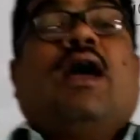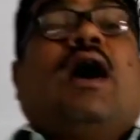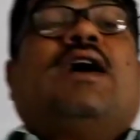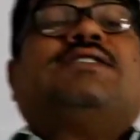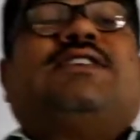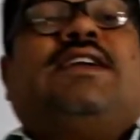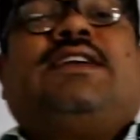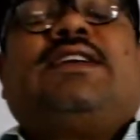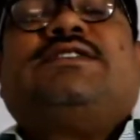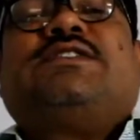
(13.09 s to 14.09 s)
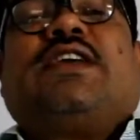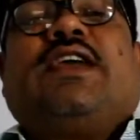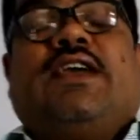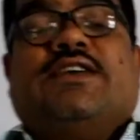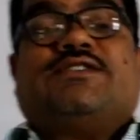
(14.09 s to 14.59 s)
A sentence
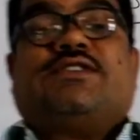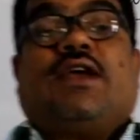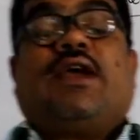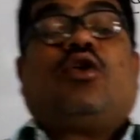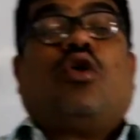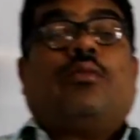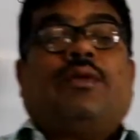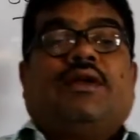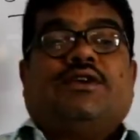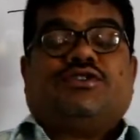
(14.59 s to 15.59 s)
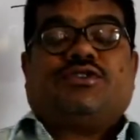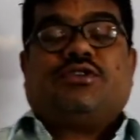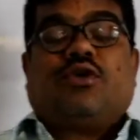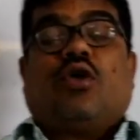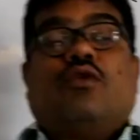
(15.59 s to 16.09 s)
is a
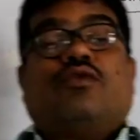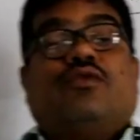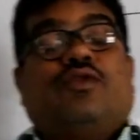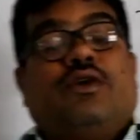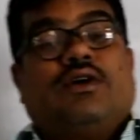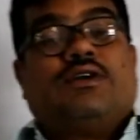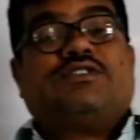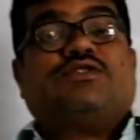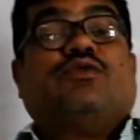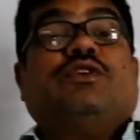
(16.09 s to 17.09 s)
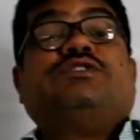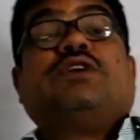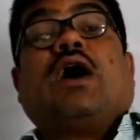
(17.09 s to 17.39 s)
combination of words which